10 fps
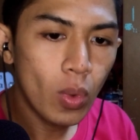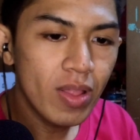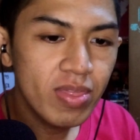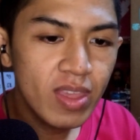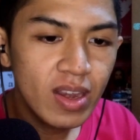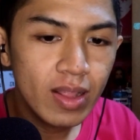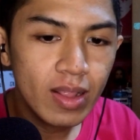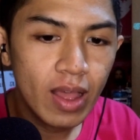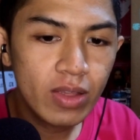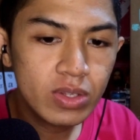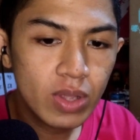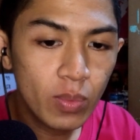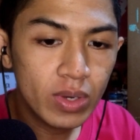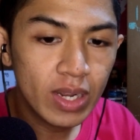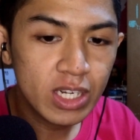One thing that also I
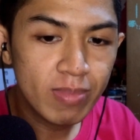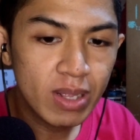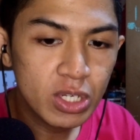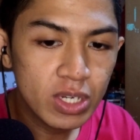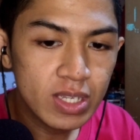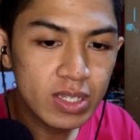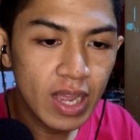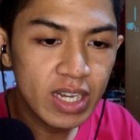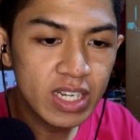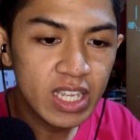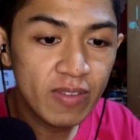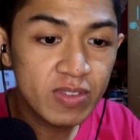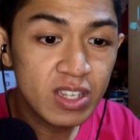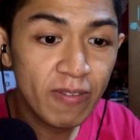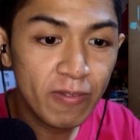would like to mention is the idea
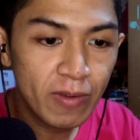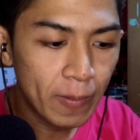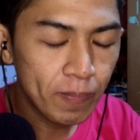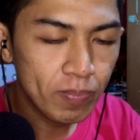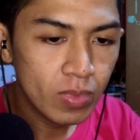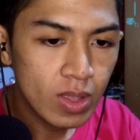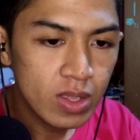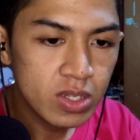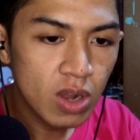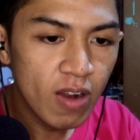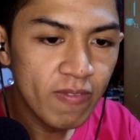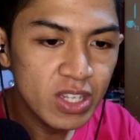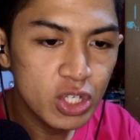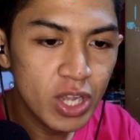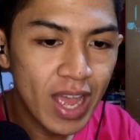of suffering.
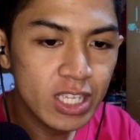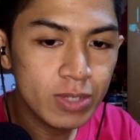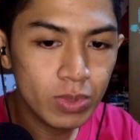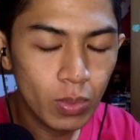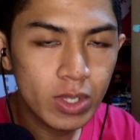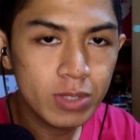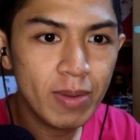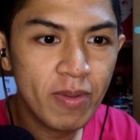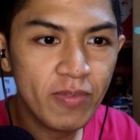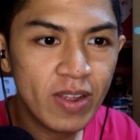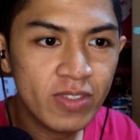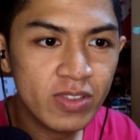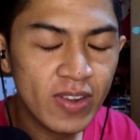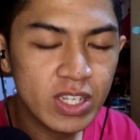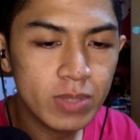Scarface Jans, the ones played by
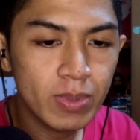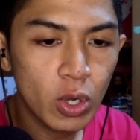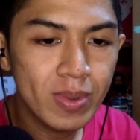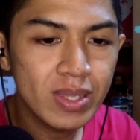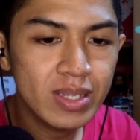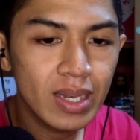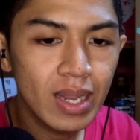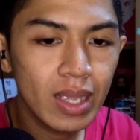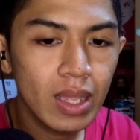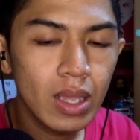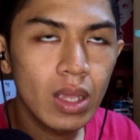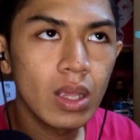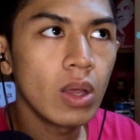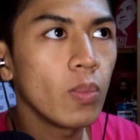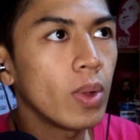Francis McDormand, said
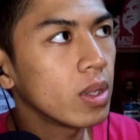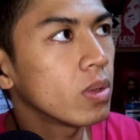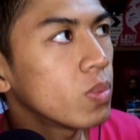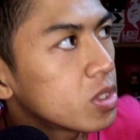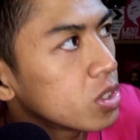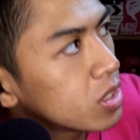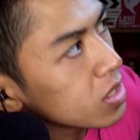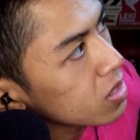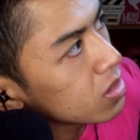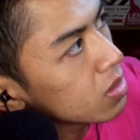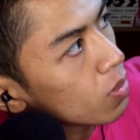we should just